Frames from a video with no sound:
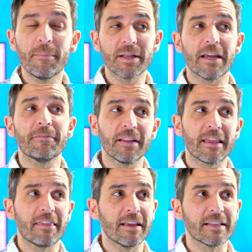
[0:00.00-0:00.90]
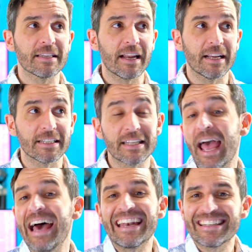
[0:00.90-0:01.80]
but definitely things that I just
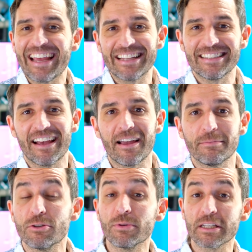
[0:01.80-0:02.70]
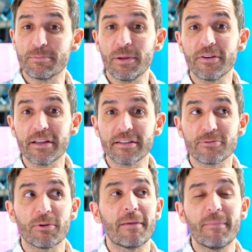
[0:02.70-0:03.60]
hadn't had time to experience
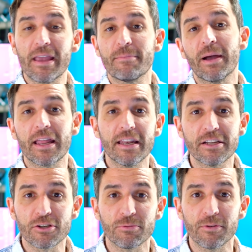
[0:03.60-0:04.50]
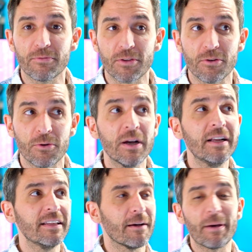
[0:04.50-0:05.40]
when I made my initial review
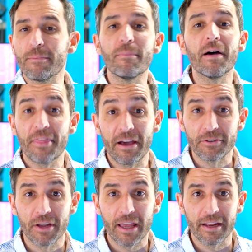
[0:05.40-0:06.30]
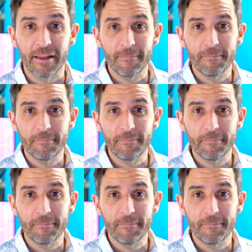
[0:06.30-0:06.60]
about a month after getting it.